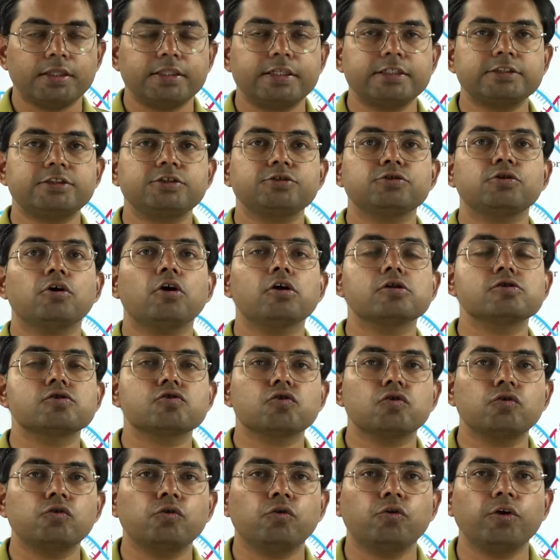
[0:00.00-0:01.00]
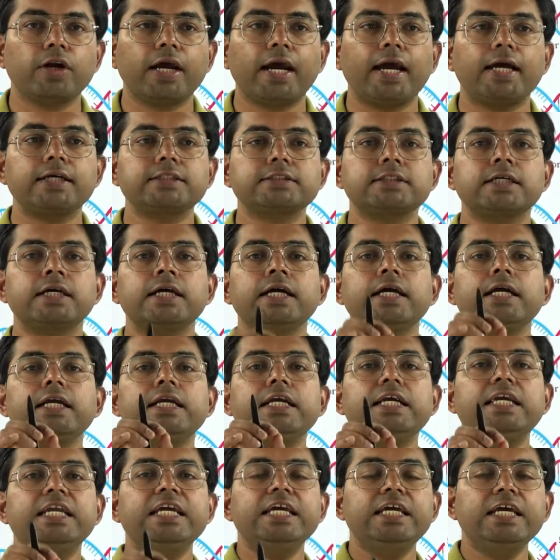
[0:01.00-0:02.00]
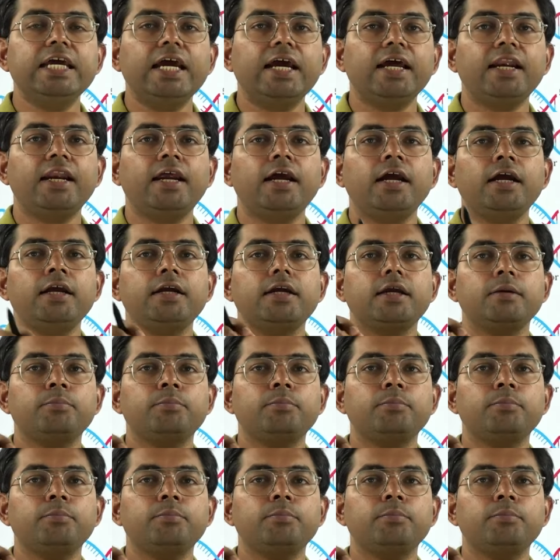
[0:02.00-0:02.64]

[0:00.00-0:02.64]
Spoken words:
This is also known as DNA